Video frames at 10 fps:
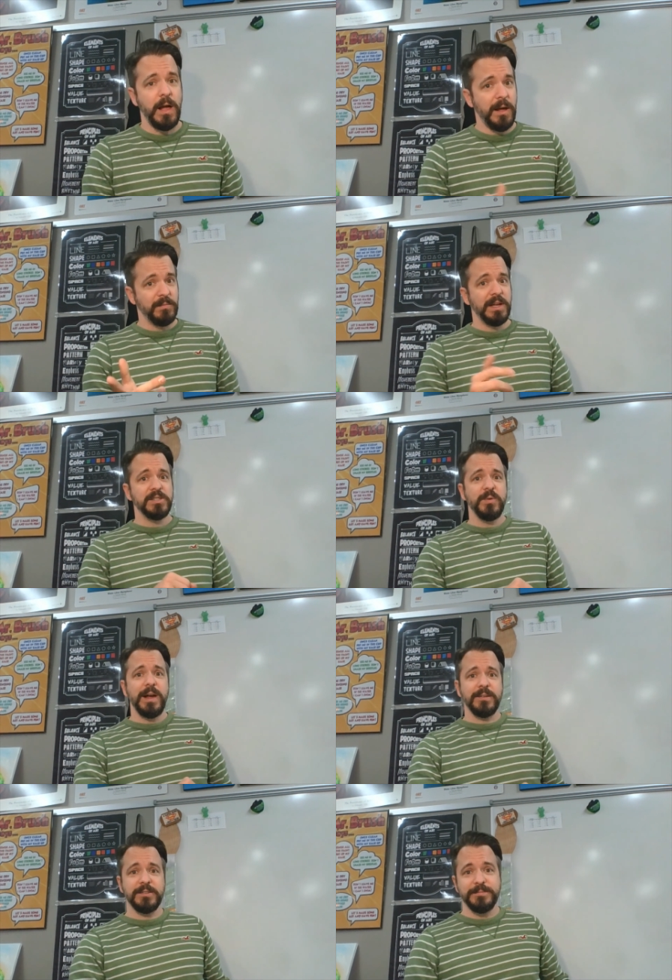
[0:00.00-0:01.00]
I'm glad you
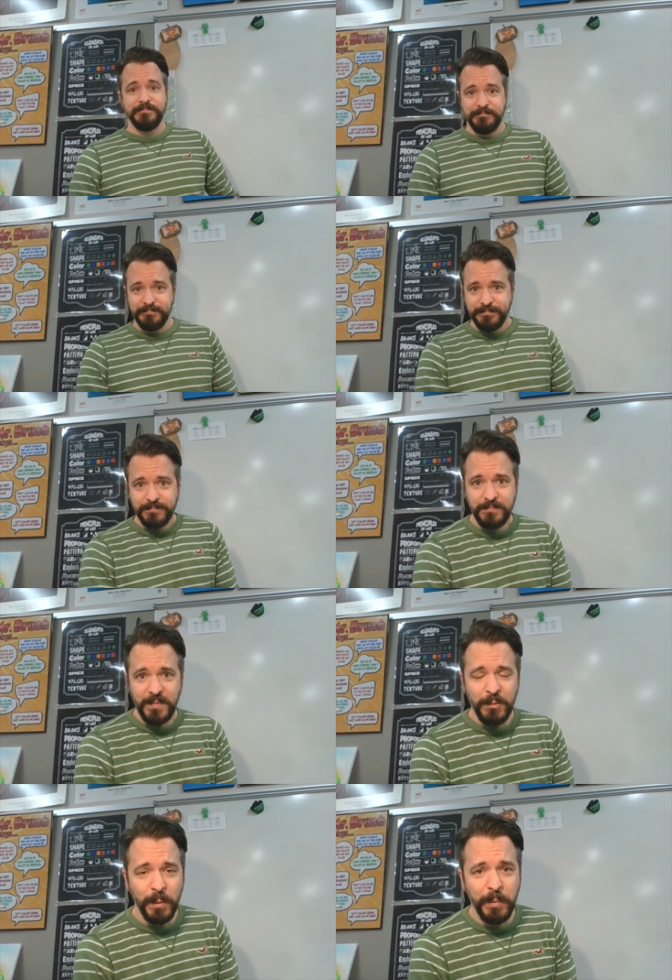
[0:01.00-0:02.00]
asked.
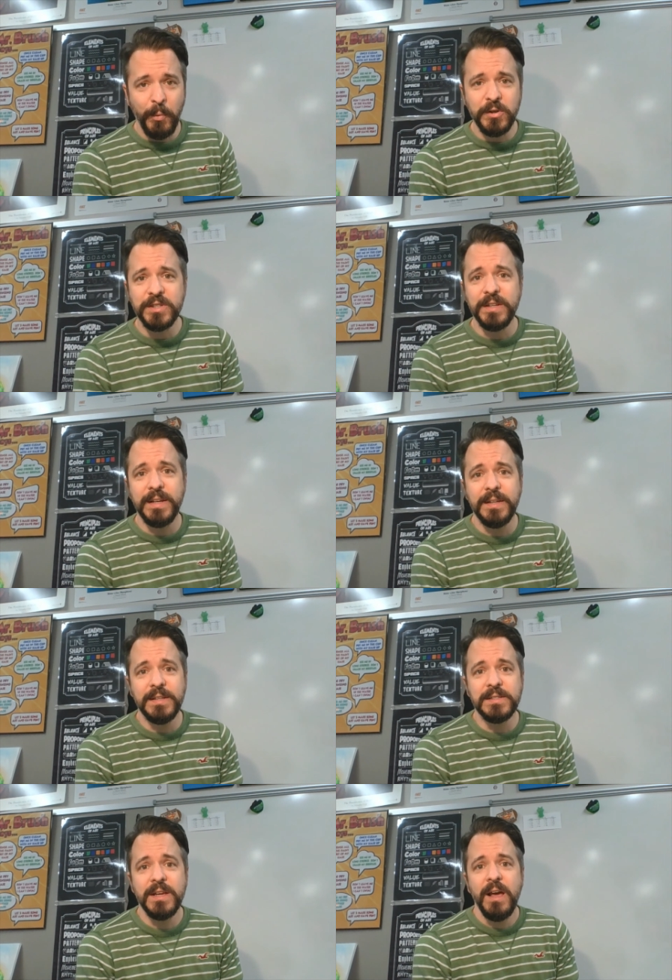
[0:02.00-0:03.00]
Well, proportion
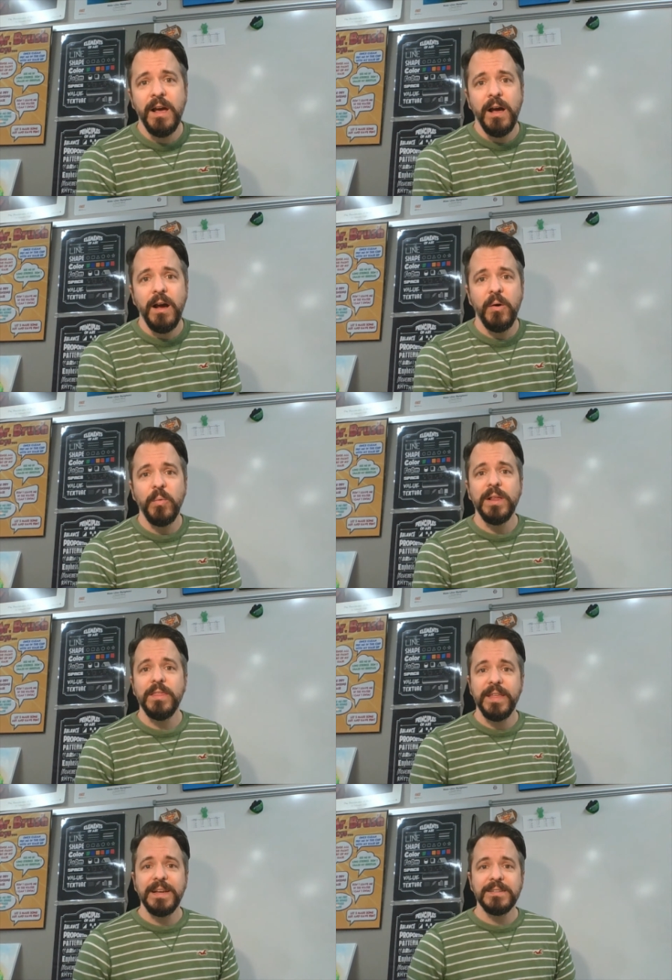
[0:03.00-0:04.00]
is
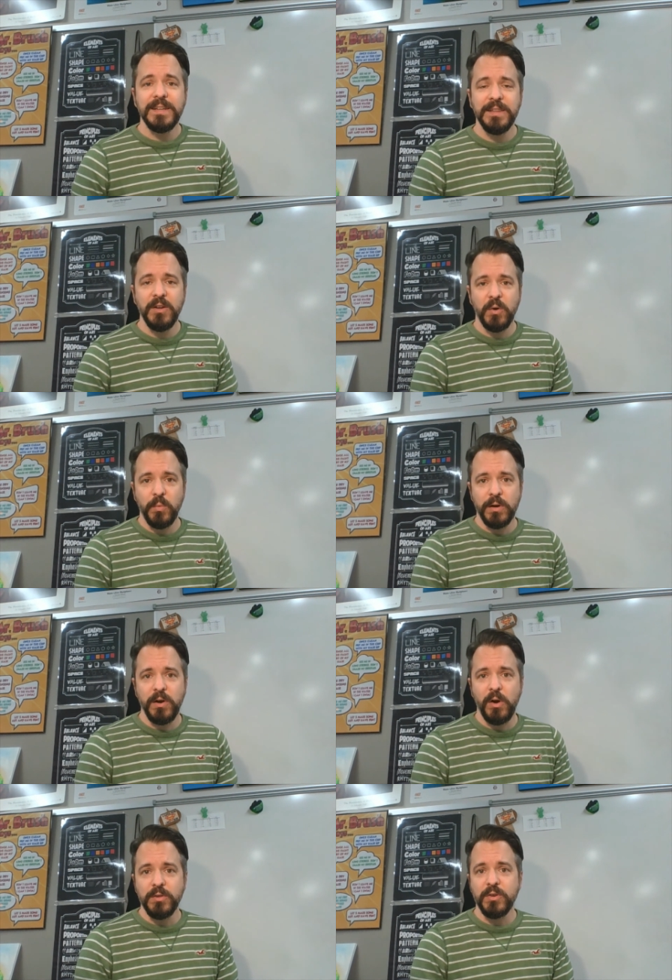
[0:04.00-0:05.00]
when things in the
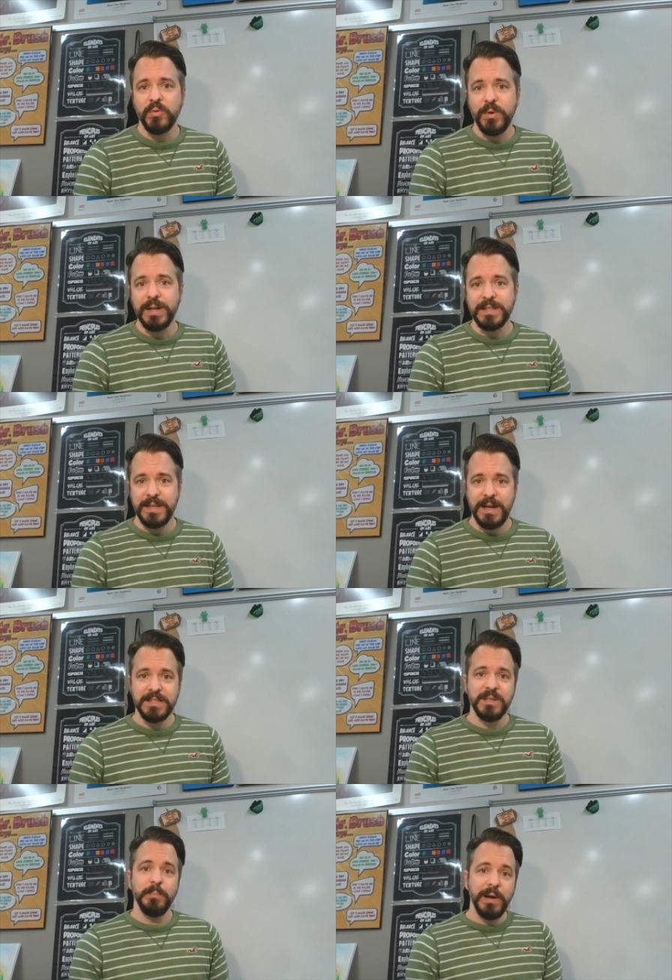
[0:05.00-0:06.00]
artwork are the correct
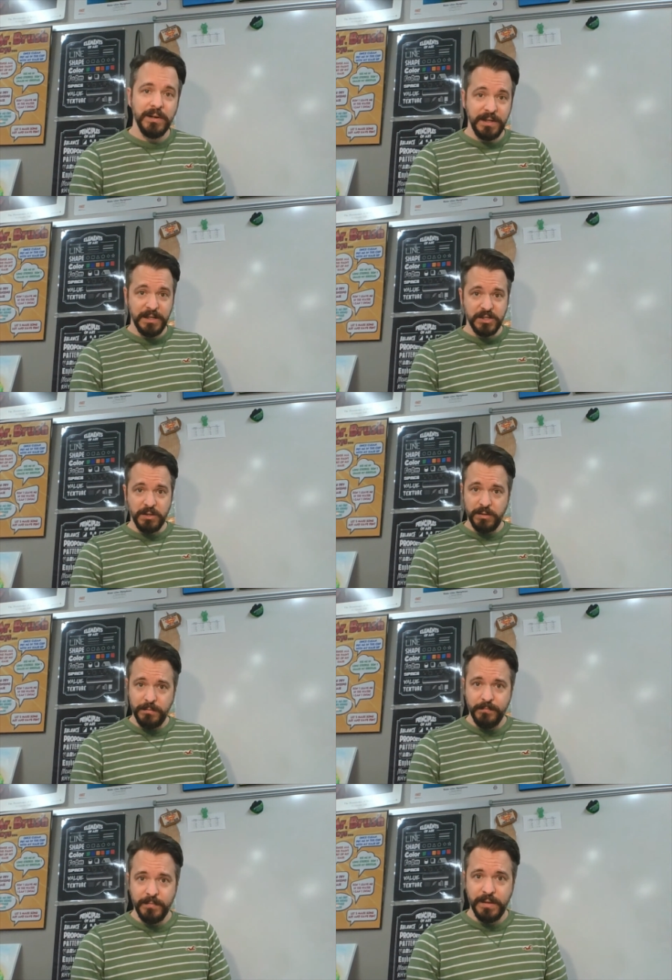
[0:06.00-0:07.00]
size compared to each other.
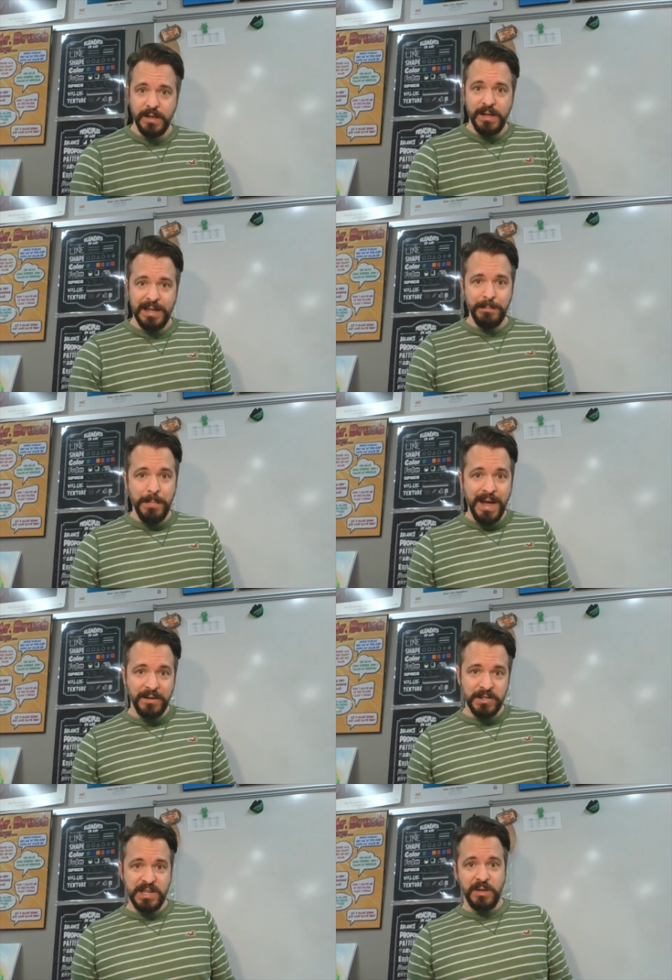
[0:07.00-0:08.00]
It
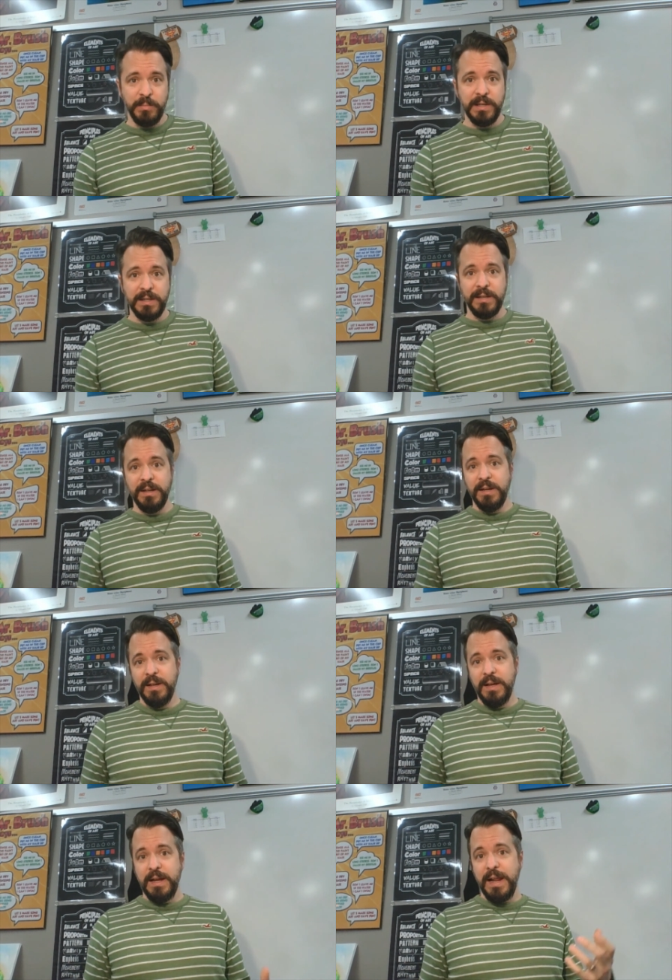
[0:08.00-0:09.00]
matters how big
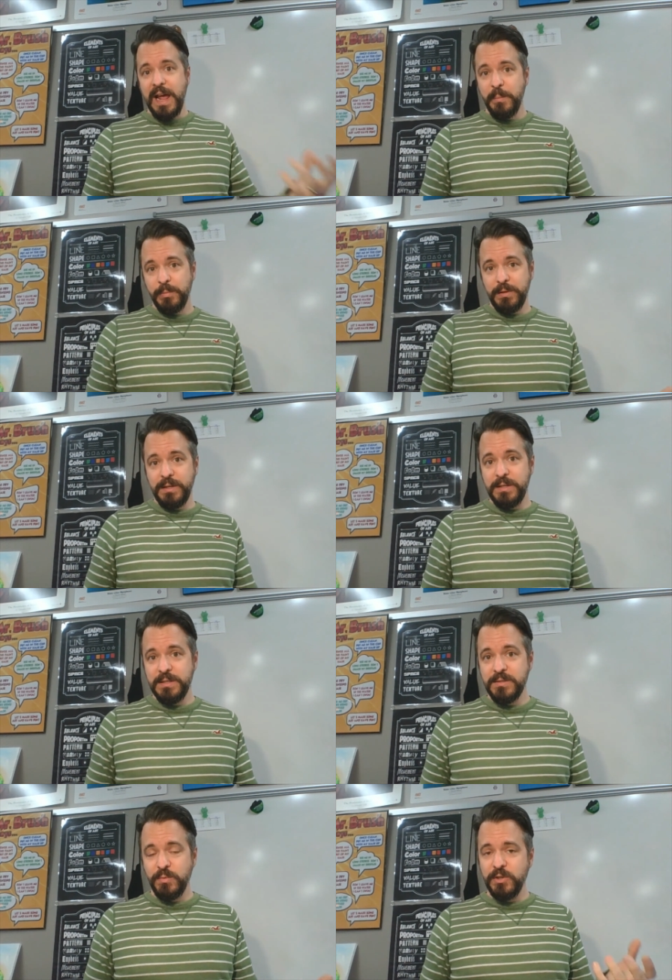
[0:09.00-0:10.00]
an apple
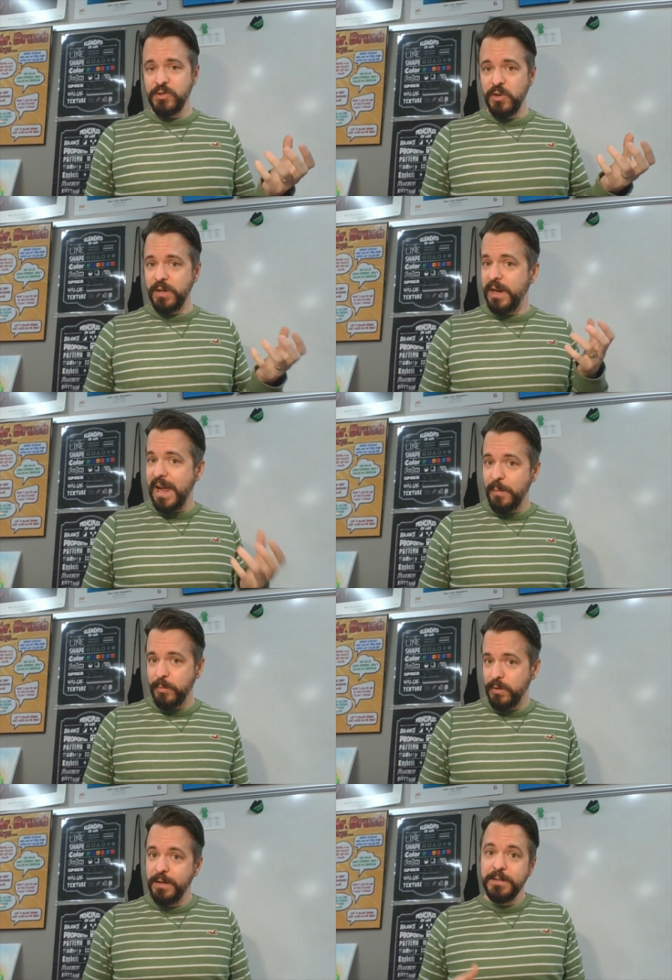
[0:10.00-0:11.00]
is when you're drawing an
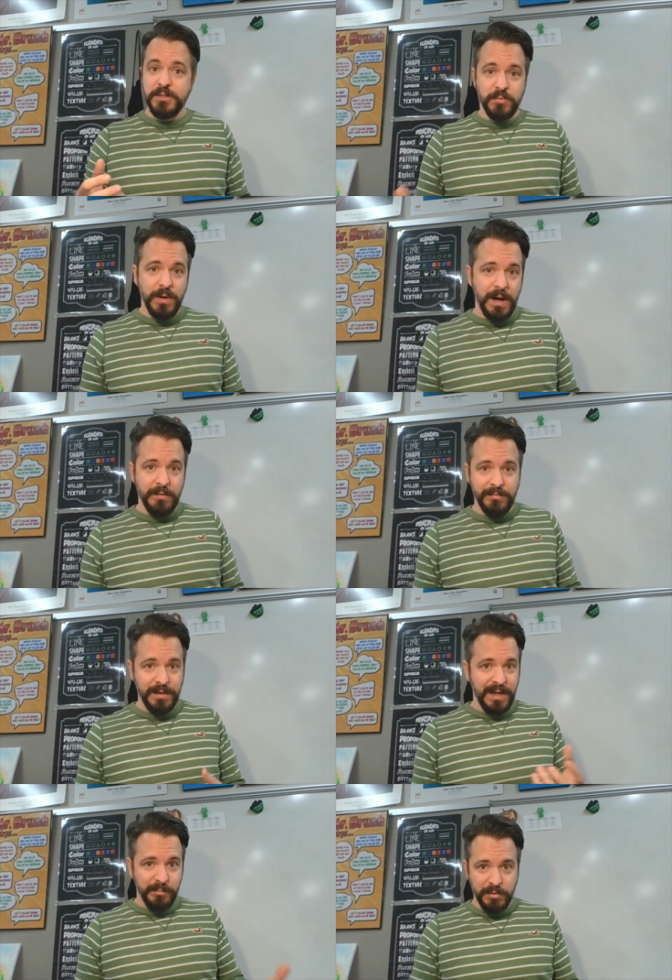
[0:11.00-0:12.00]
apple and a giraffe.
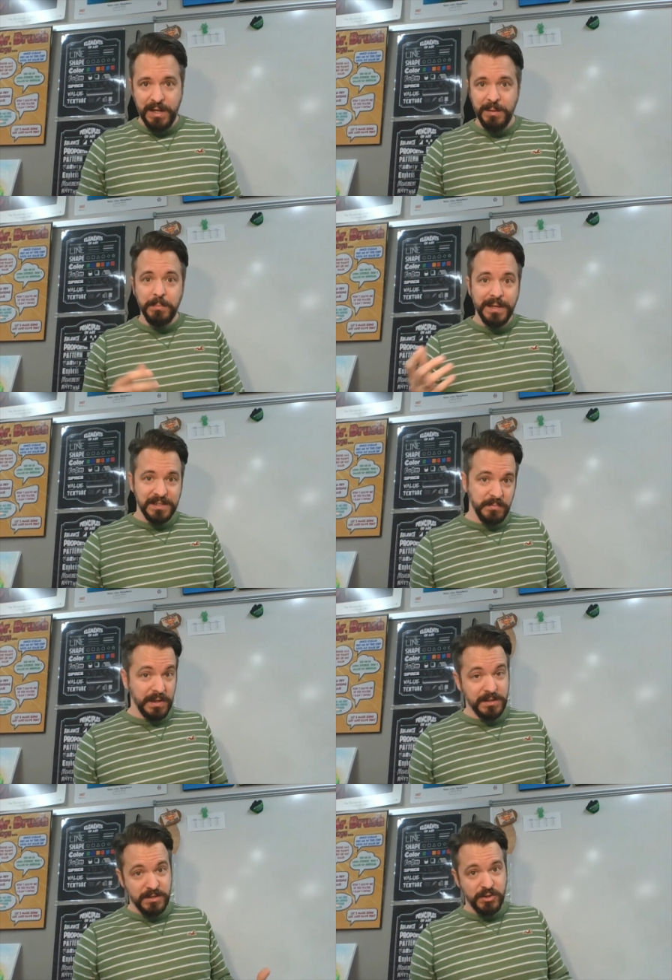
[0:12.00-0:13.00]
The apple can't be as
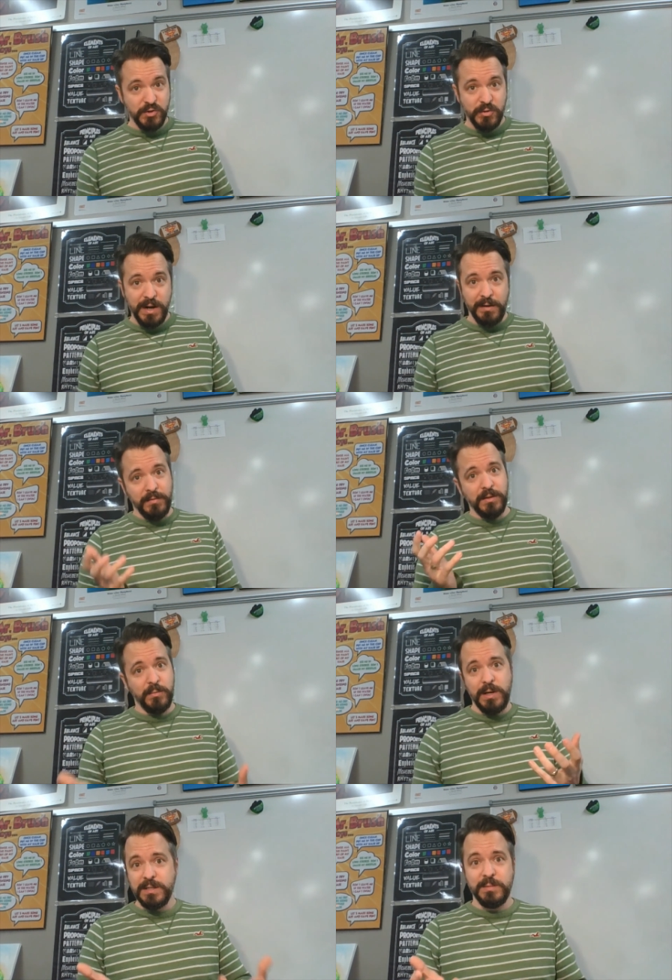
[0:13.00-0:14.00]
big as the giraffe,
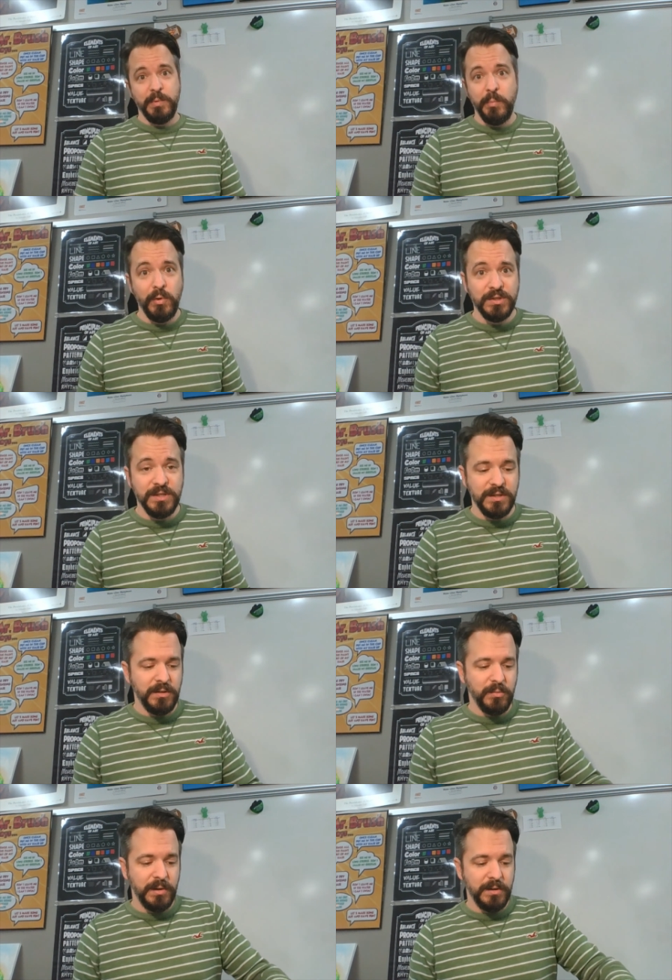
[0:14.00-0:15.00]
otherwise the proportion's
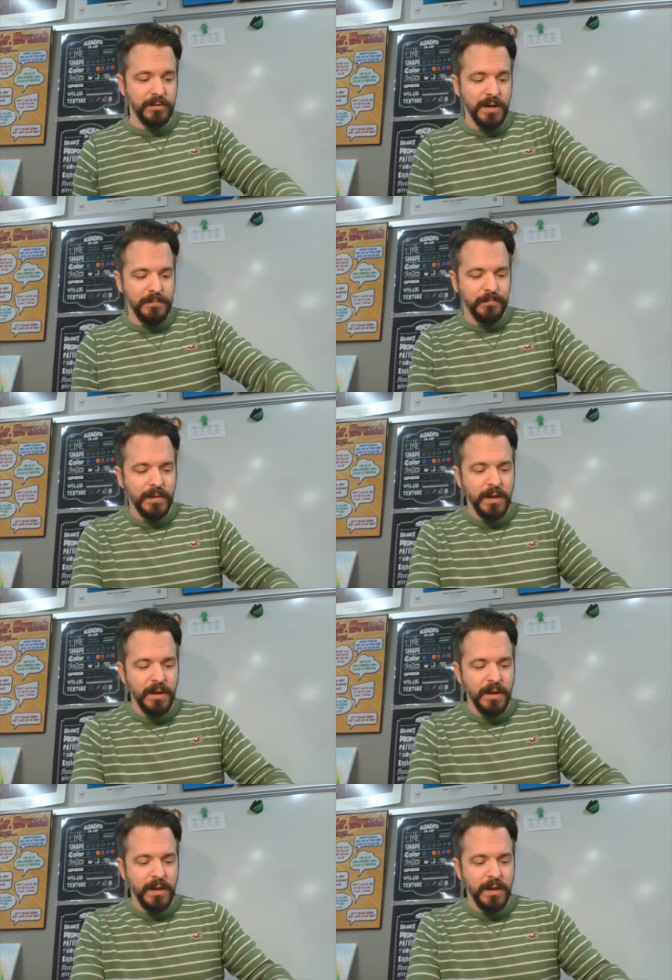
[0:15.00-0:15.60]
all weird, right?